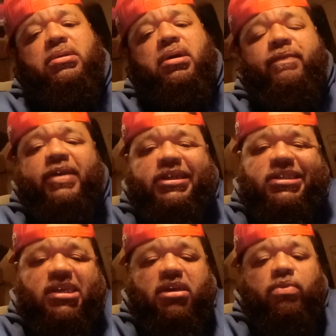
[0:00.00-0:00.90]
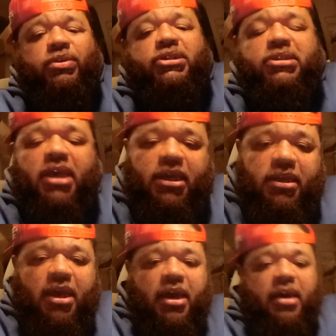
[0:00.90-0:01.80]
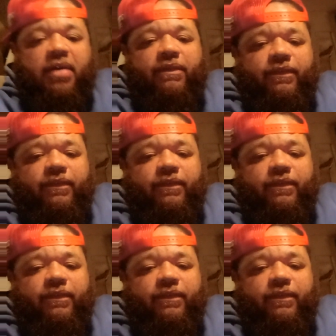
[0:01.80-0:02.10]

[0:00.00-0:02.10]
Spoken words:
of that 10, which is 8.5.